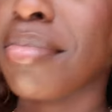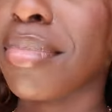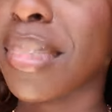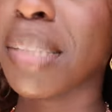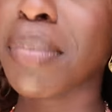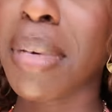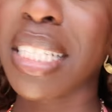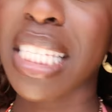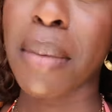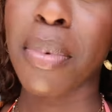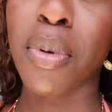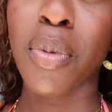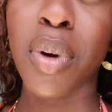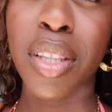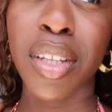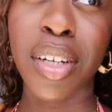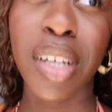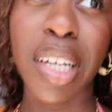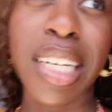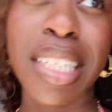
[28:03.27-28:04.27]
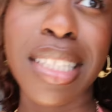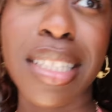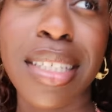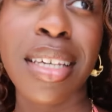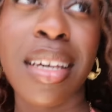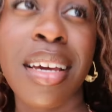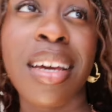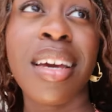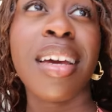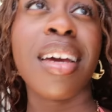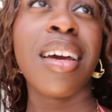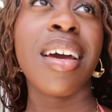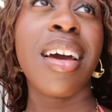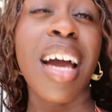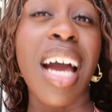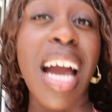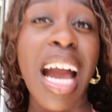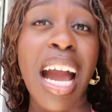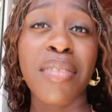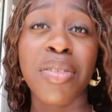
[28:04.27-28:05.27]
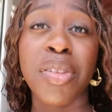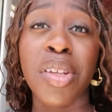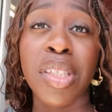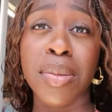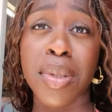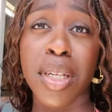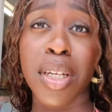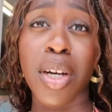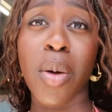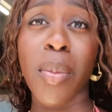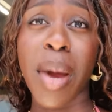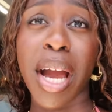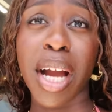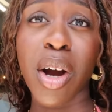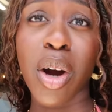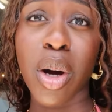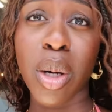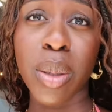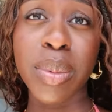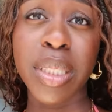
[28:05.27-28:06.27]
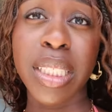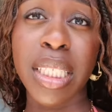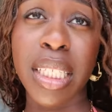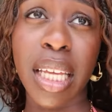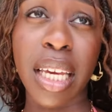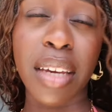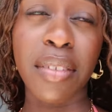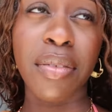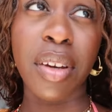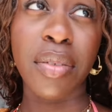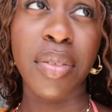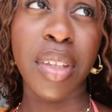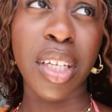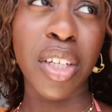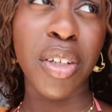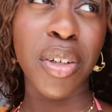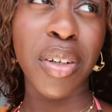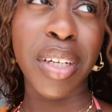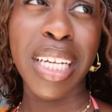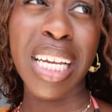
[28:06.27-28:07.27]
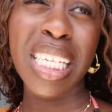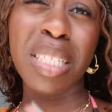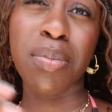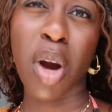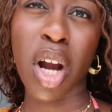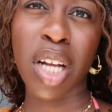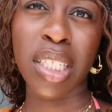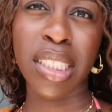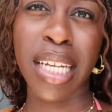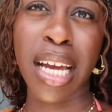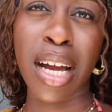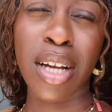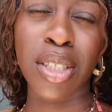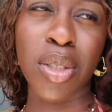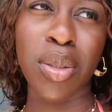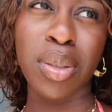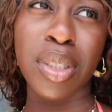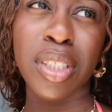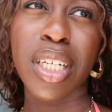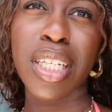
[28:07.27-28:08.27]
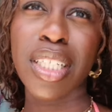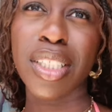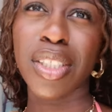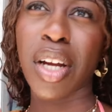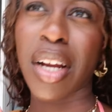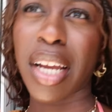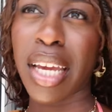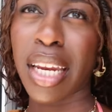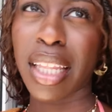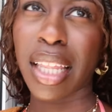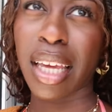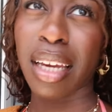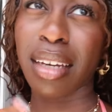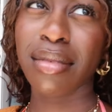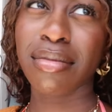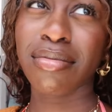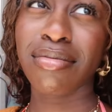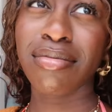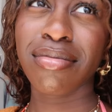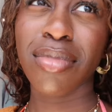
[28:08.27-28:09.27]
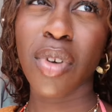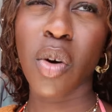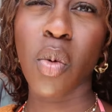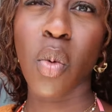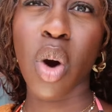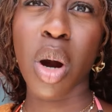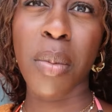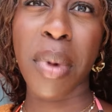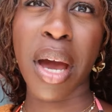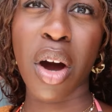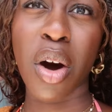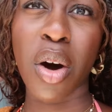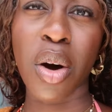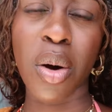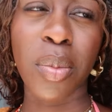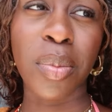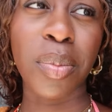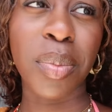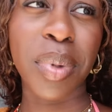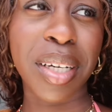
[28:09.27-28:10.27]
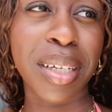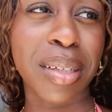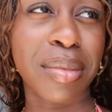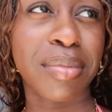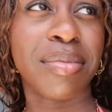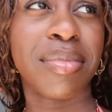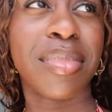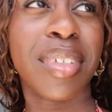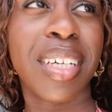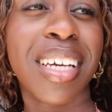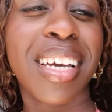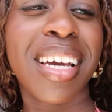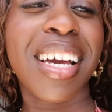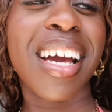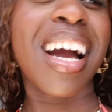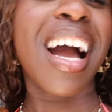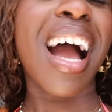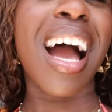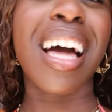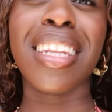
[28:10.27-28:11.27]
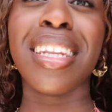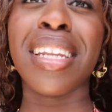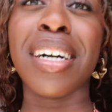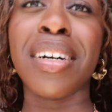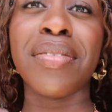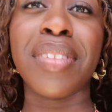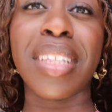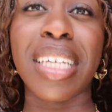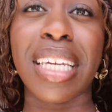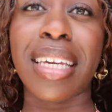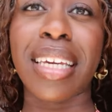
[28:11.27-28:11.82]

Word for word: this is my type of weather because after this I'm gonna go back home to like 50 degree. It's March now, so it's gonna start getting like warm at home, but I love the